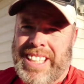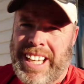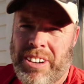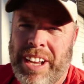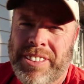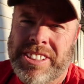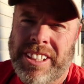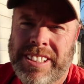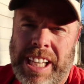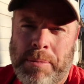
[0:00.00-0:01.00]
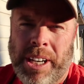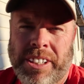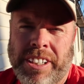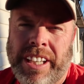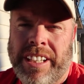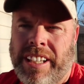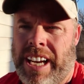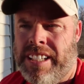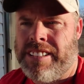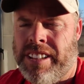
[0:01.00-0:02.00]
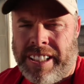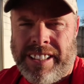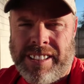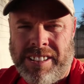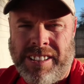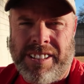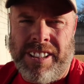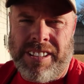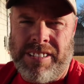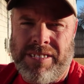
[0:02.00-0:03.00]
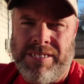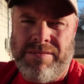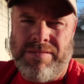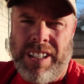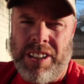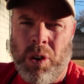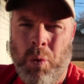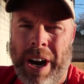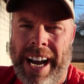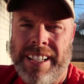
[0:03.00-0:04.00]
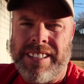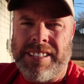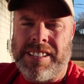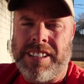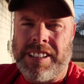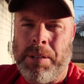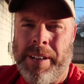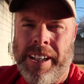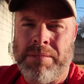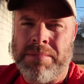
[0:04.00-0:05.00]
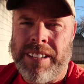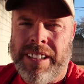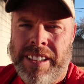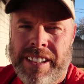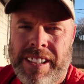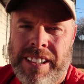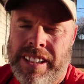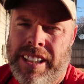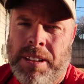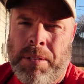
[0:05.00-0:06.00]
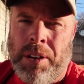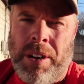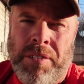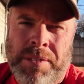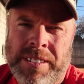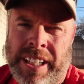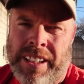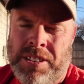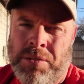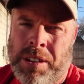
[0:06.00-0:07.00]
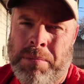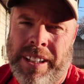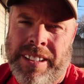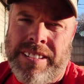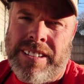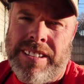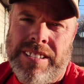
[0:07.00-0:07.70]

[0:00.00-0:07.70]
I don't have a certain time I cook it. I just cook it till it starts a little white, it starts coming up. It can be anywhere from 10 to 20 minutes.